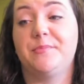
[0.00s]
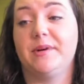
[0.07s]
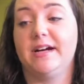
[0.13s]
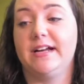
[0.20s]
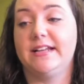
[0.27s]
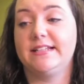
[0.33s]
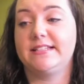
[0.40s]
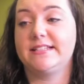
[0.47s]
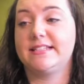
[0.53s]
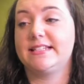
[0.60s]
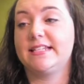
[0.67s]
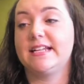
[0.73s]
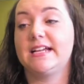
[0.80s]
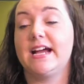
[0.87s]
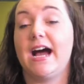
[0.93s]

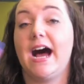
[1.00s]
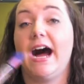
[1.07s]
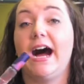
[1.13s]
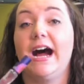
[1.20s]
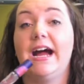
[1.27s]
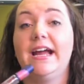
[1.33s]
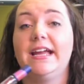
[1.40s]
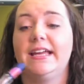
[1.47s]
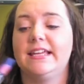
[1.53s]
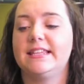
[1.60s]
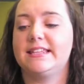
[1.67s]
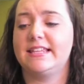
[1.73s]
but I